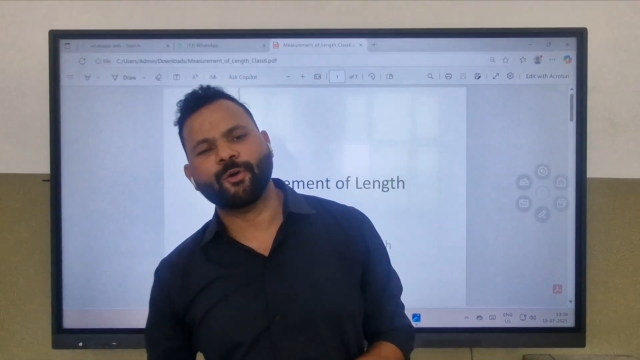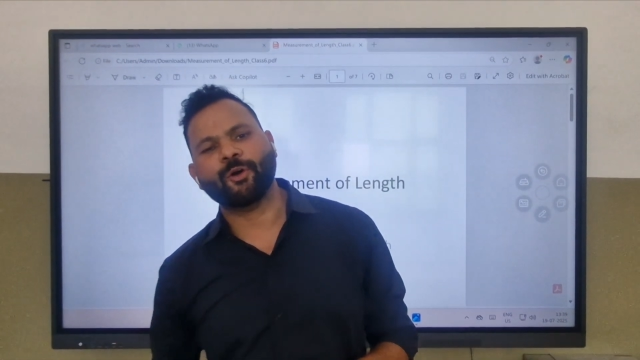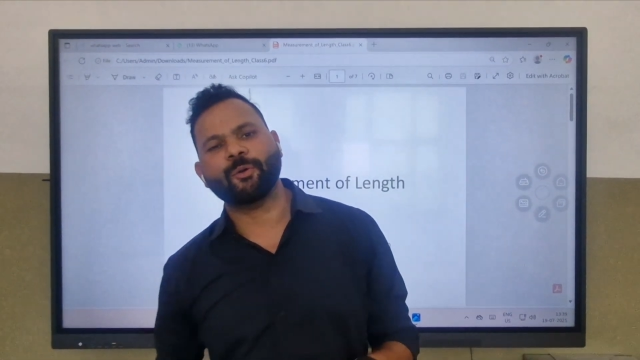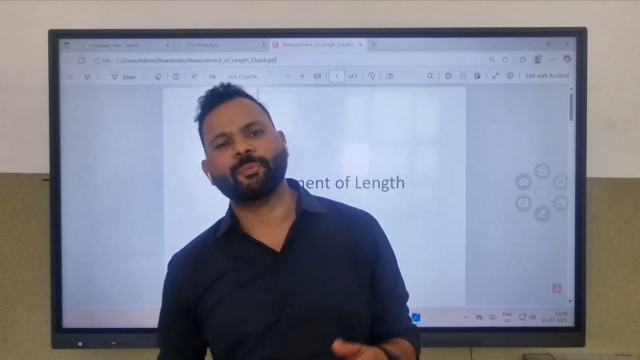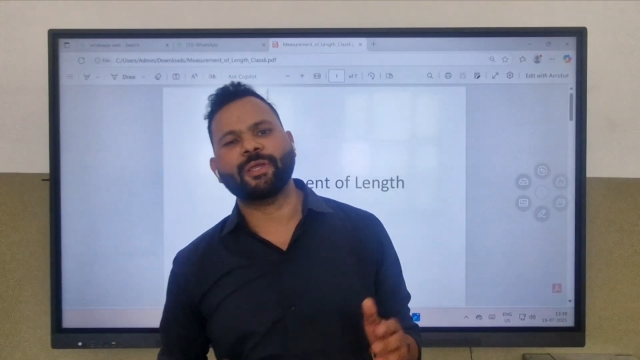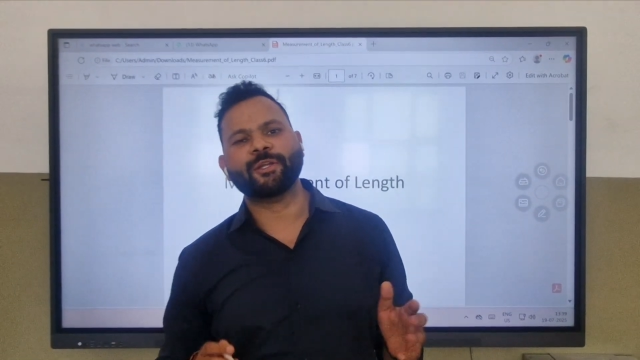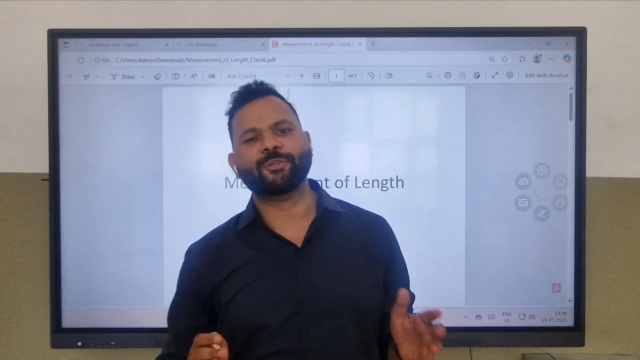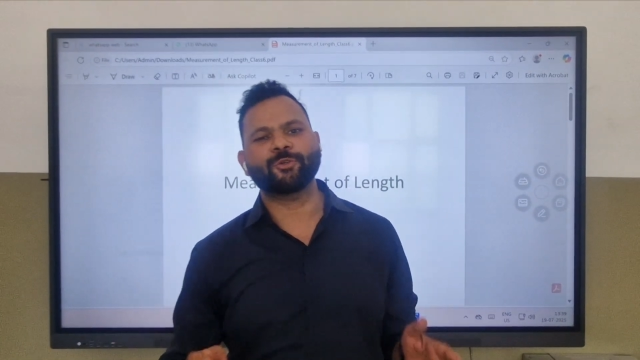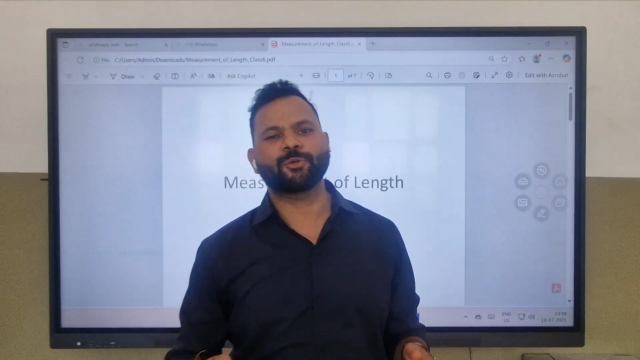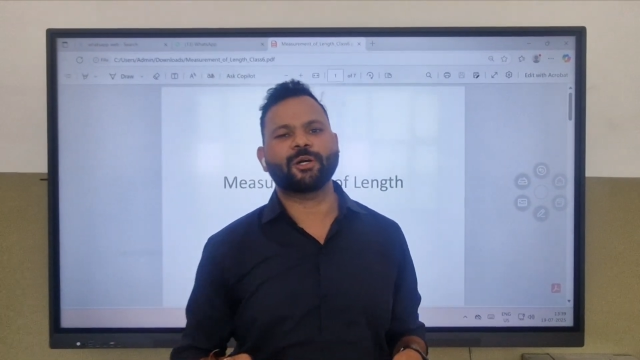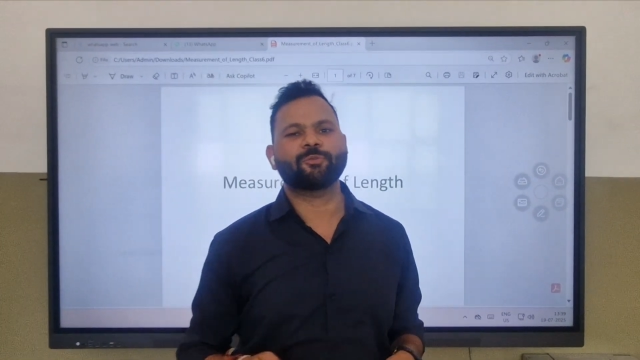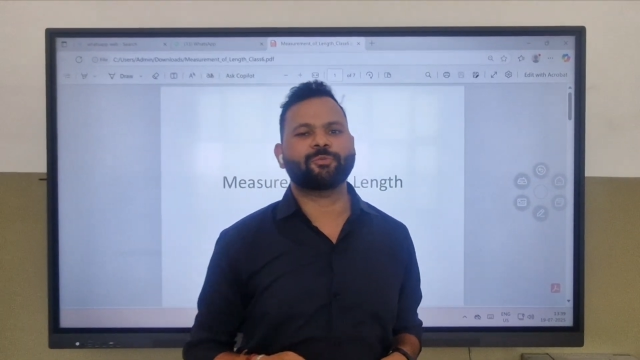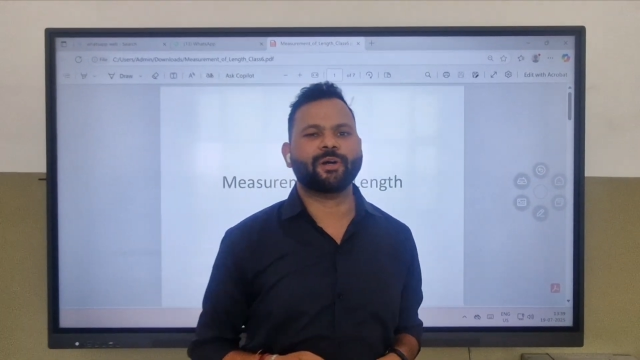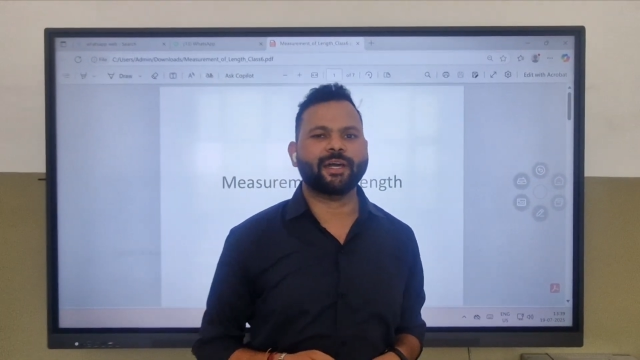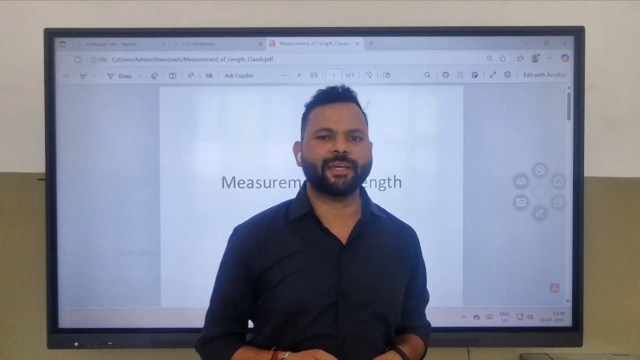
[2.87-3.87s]
Hope that you
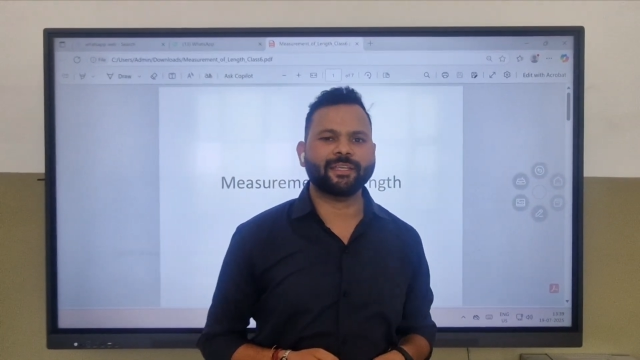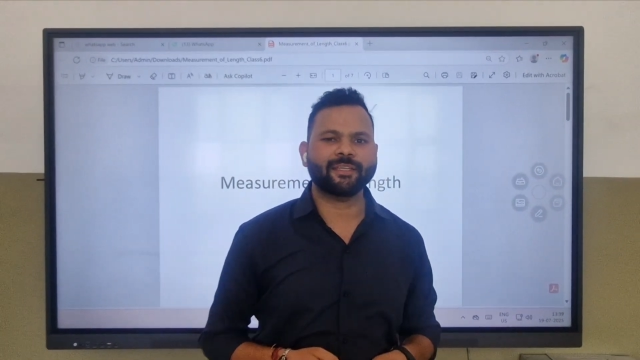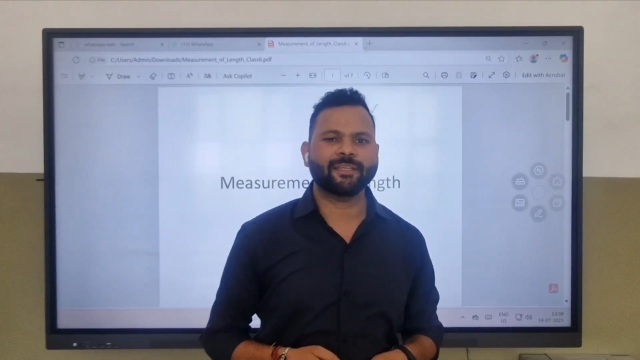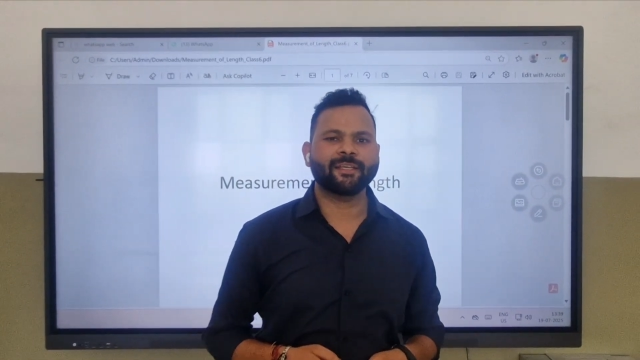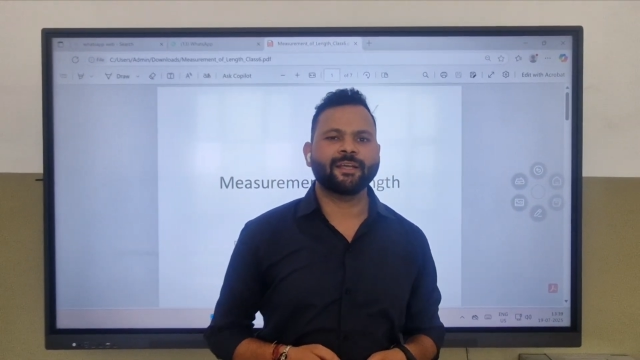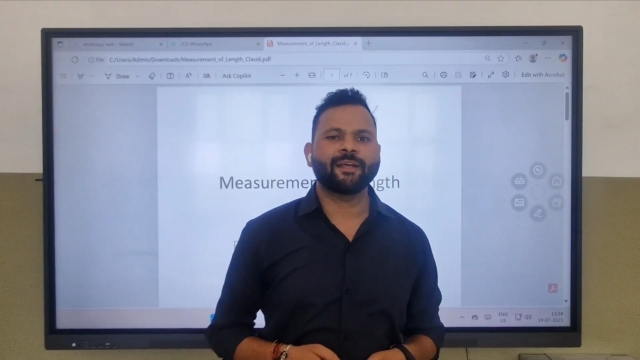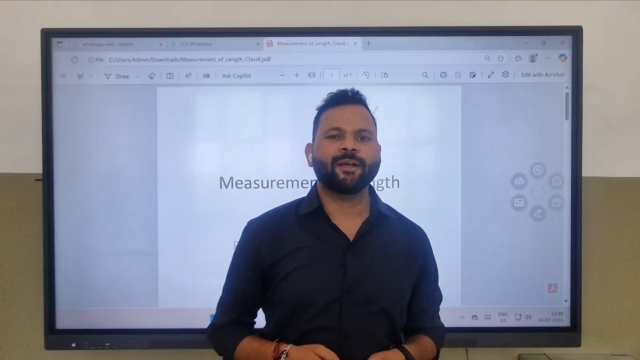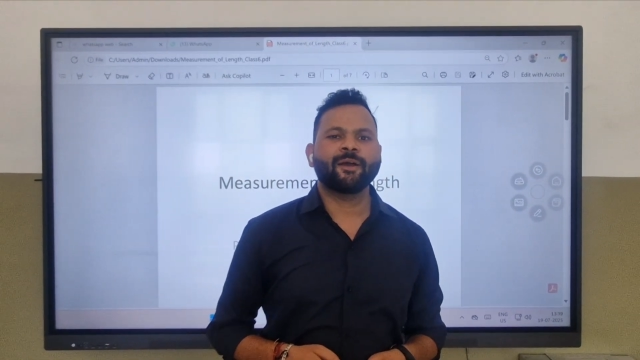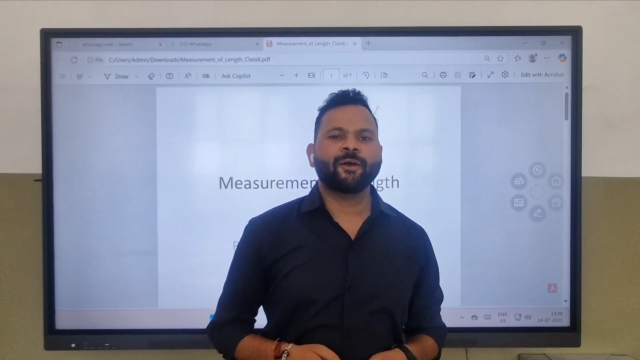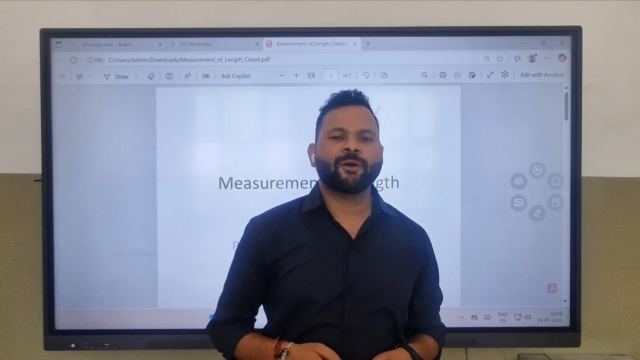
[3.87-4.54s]
are fine.